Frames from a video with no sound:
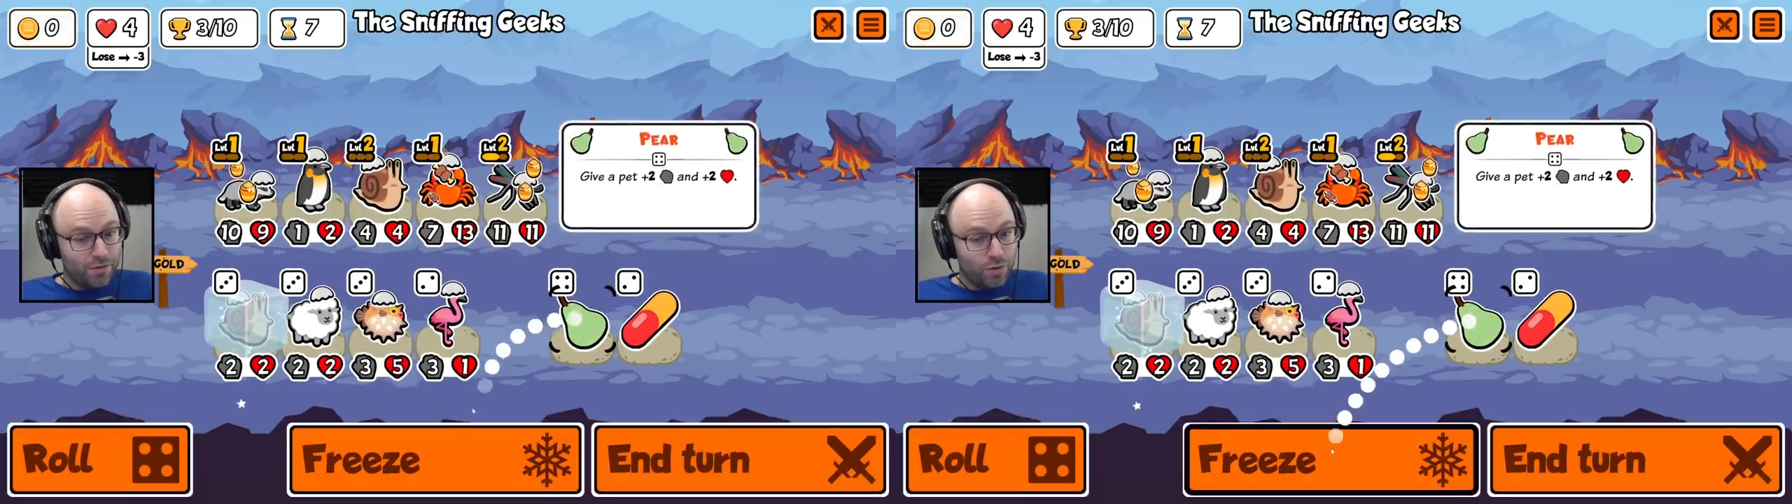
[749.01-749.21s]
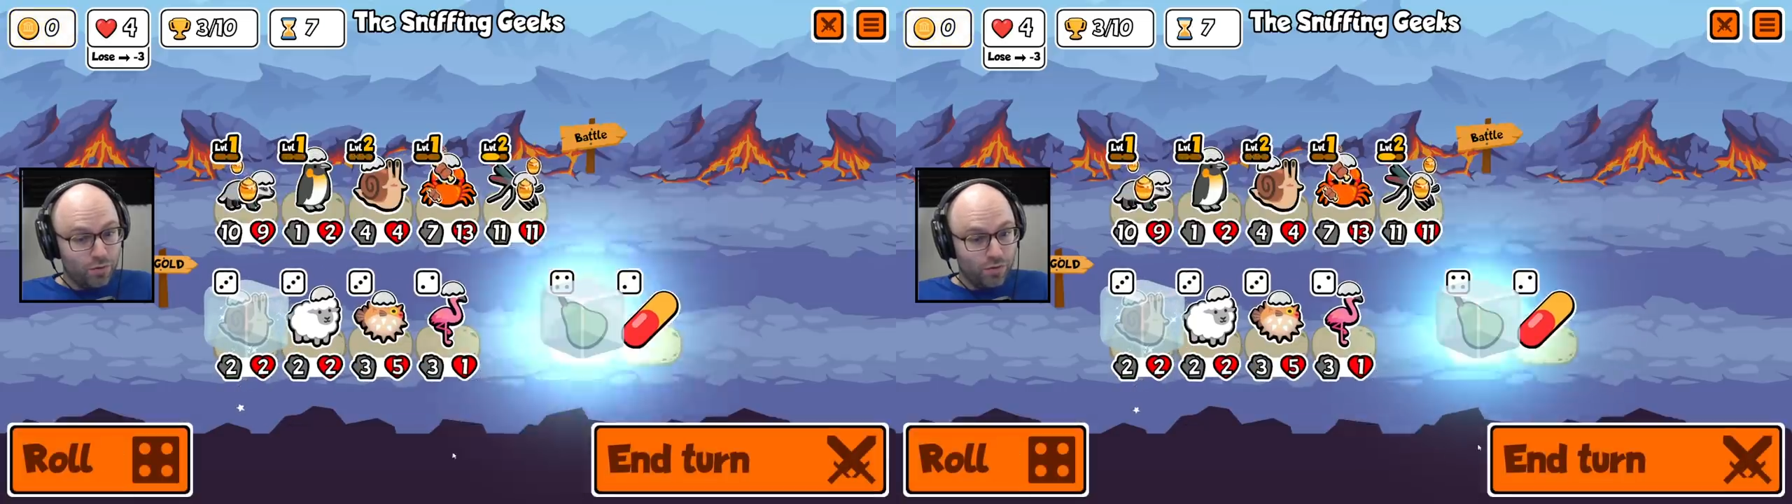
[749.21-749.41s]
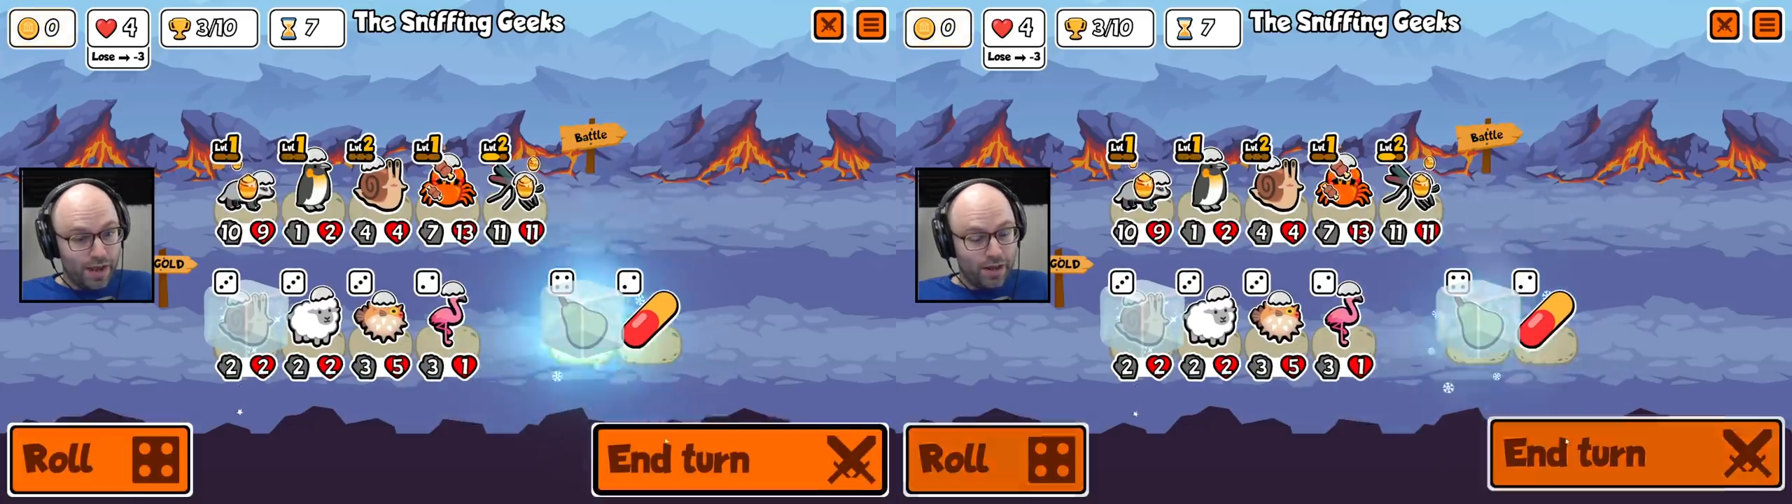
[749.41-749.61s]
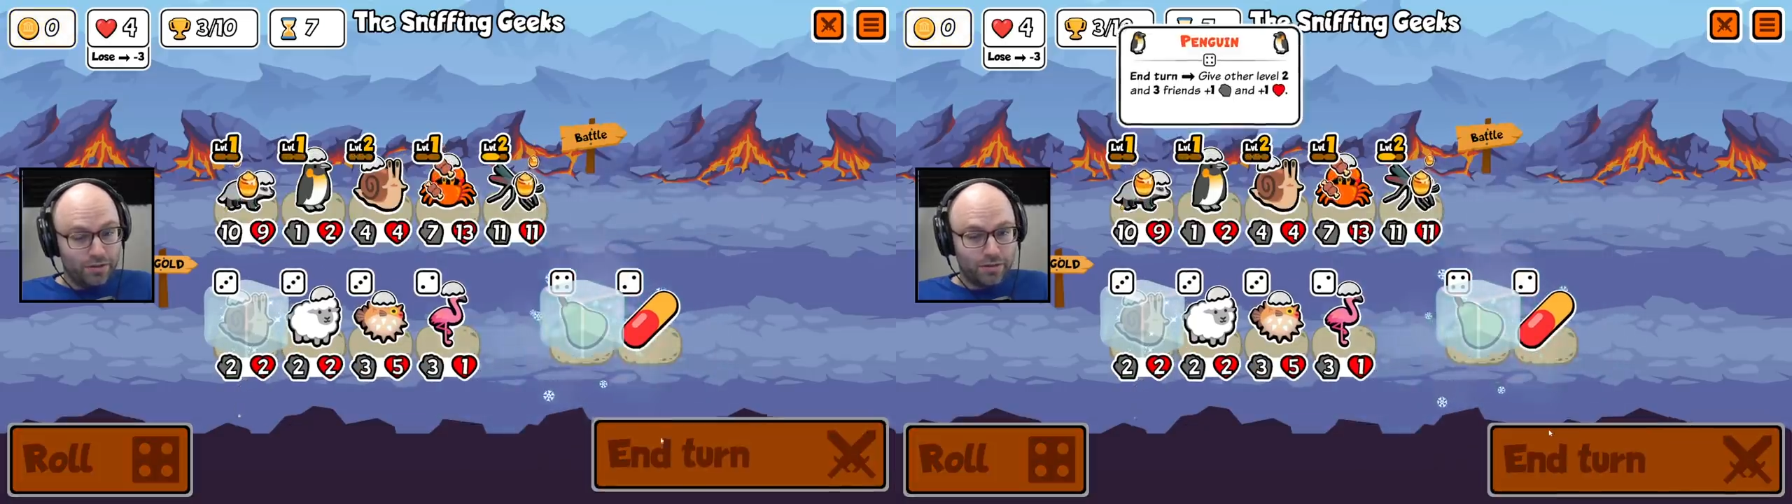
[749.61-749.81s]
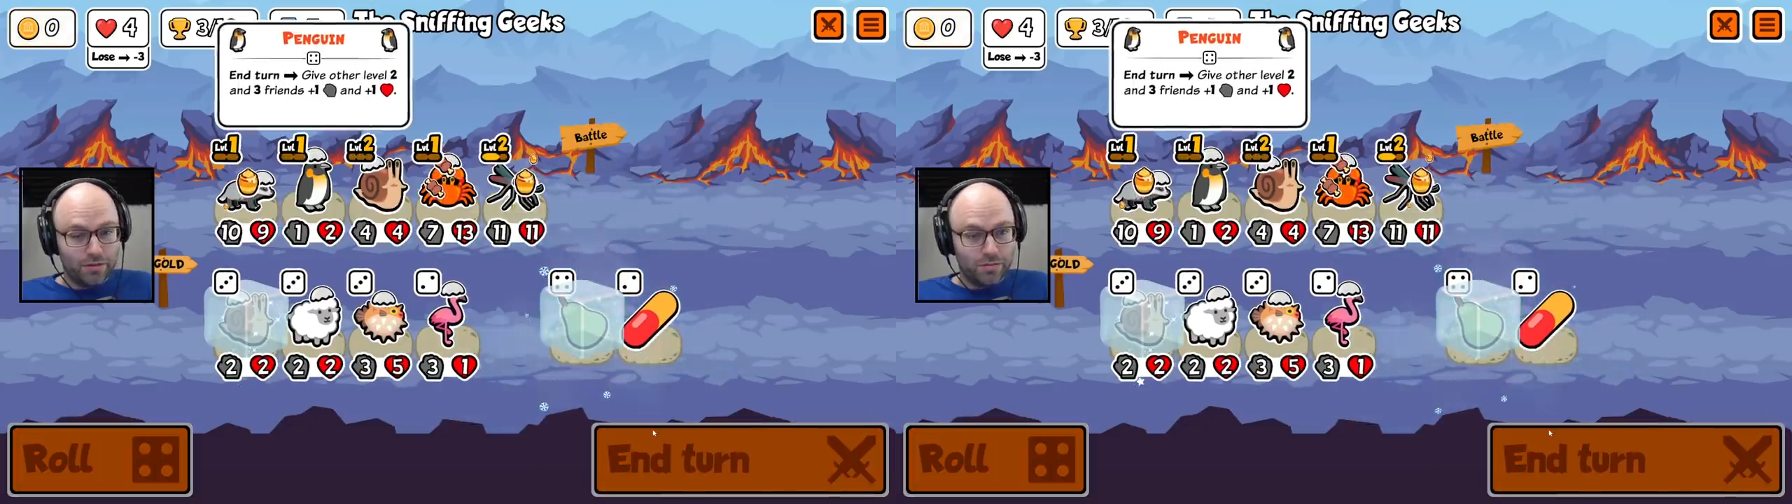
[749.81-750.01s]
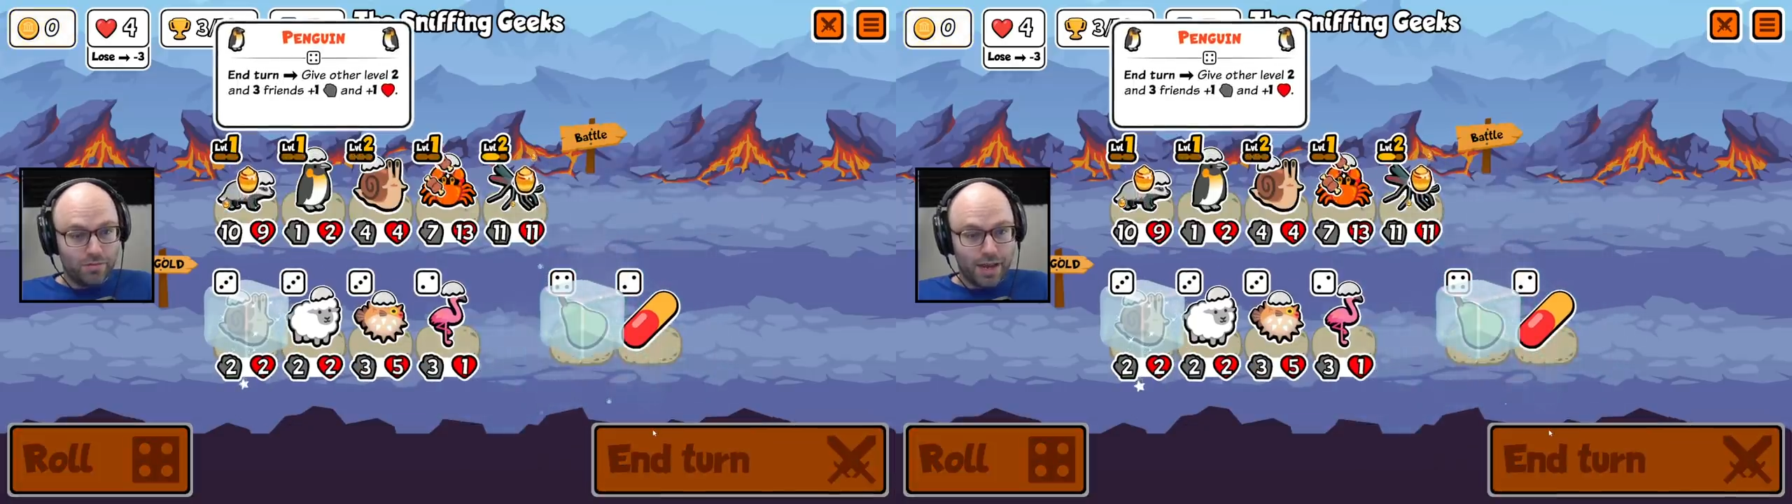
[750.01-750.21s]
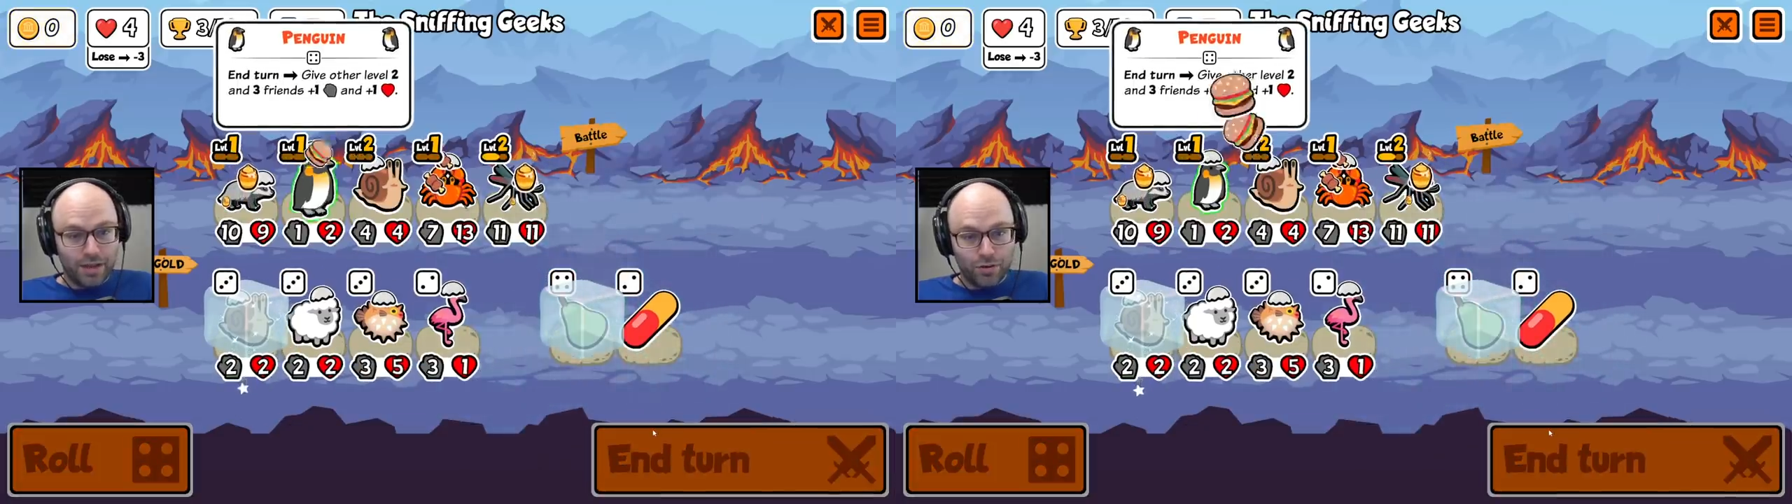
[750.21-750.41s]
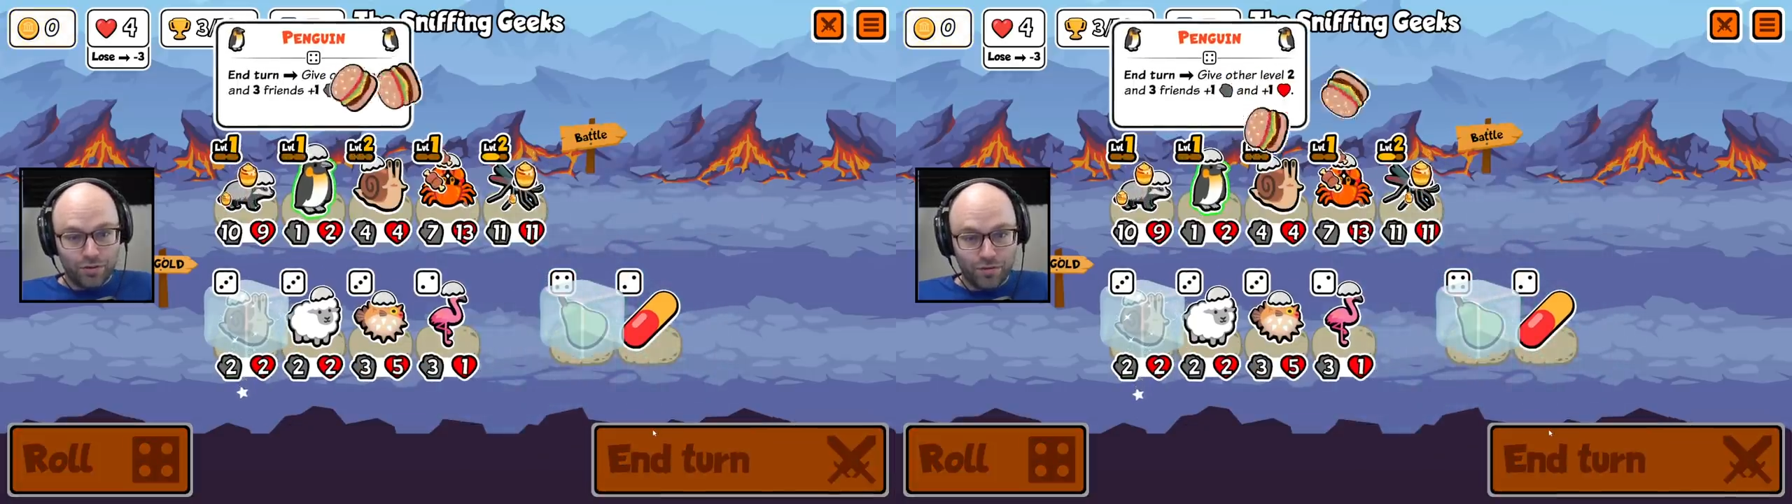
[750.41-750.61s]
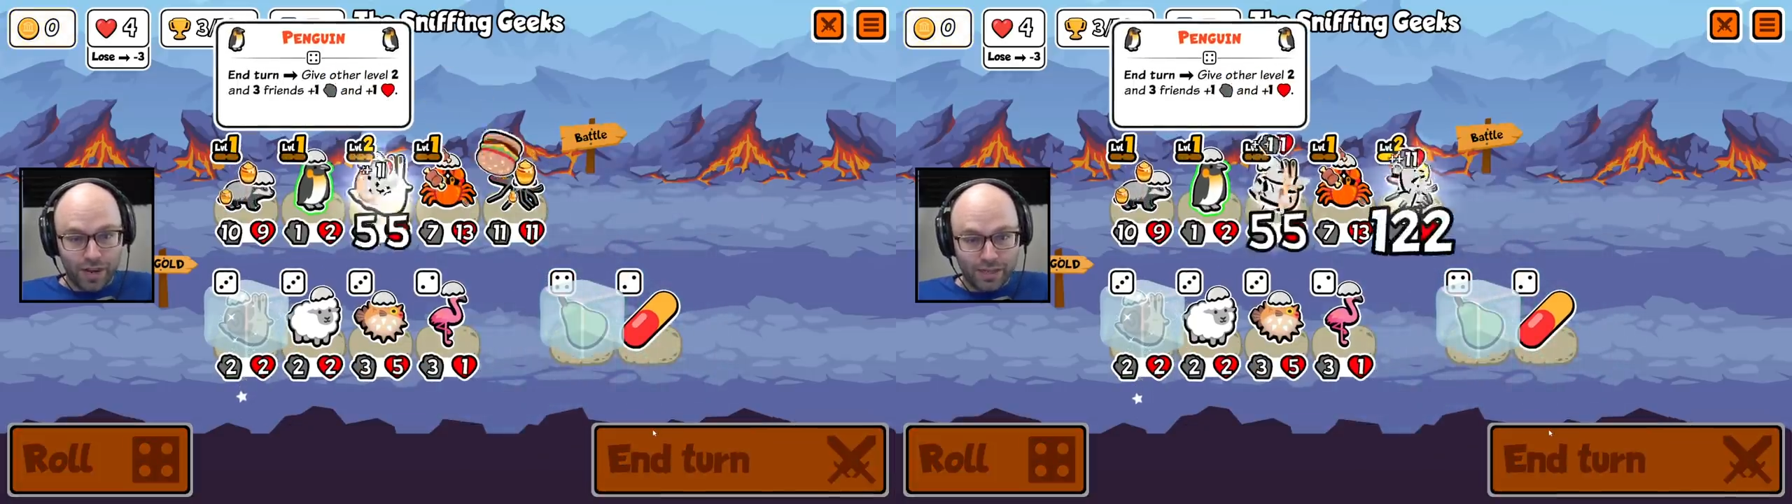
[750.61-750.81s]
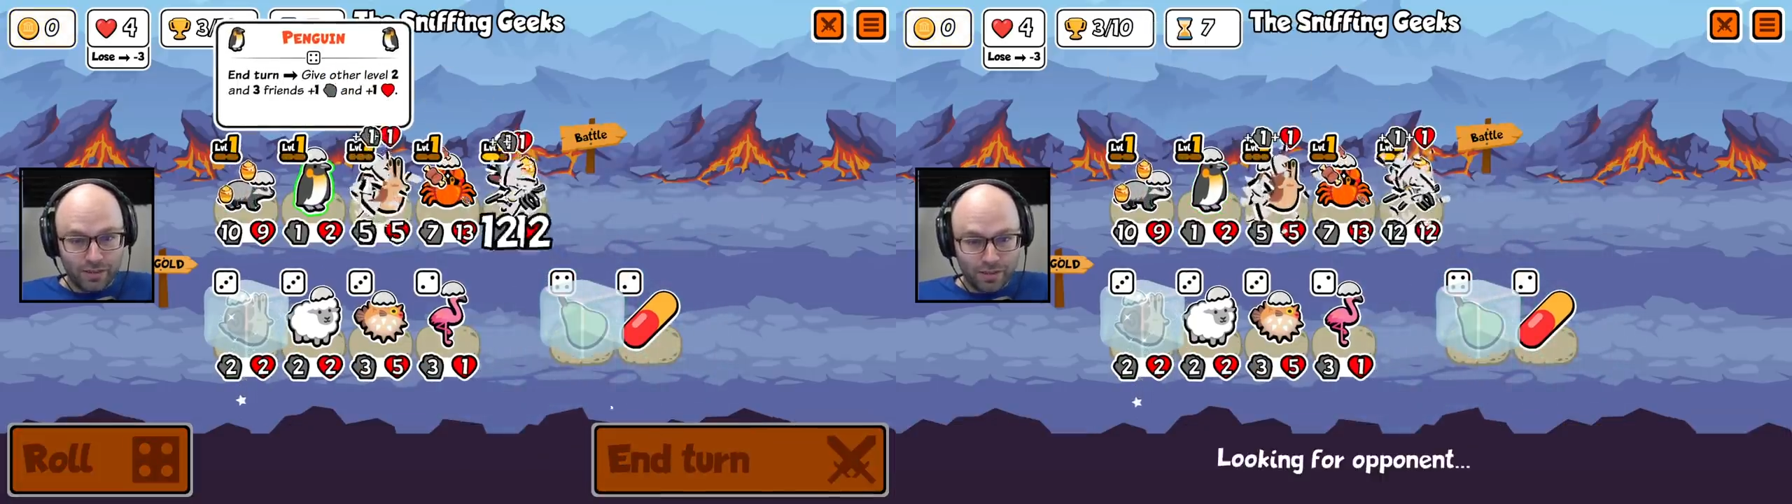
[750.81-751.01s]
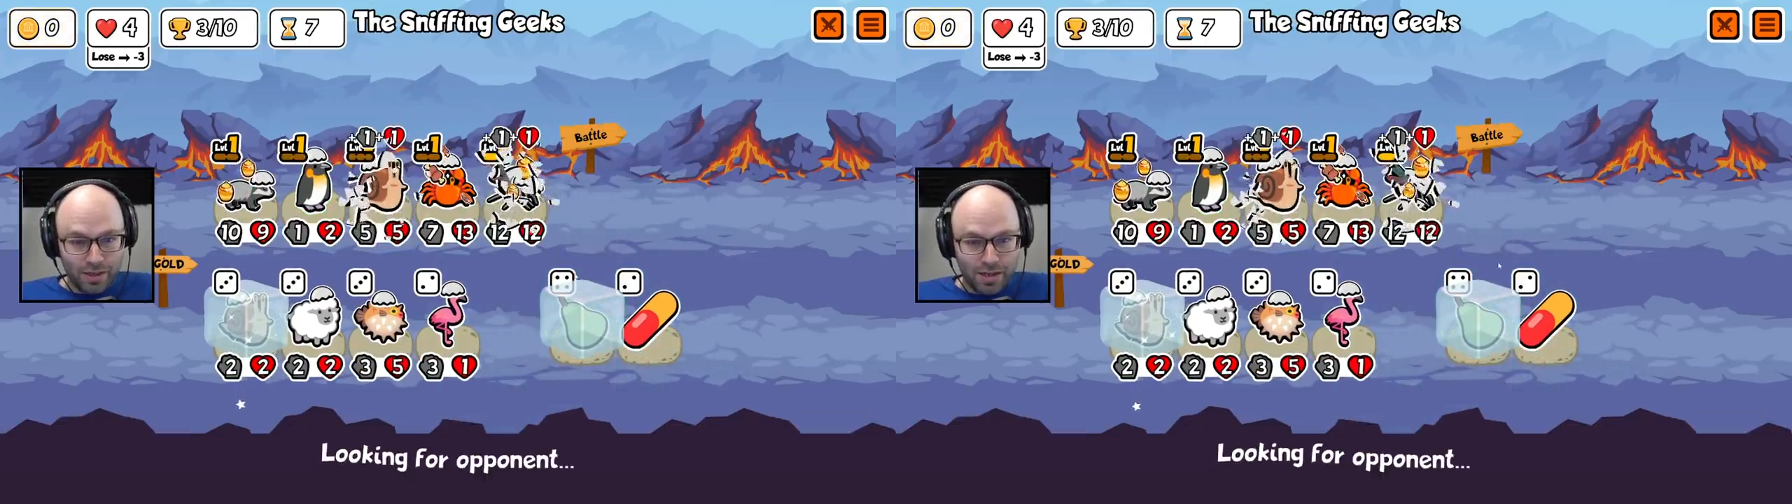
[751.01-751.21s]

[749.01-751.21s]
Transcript: you around, my good friend.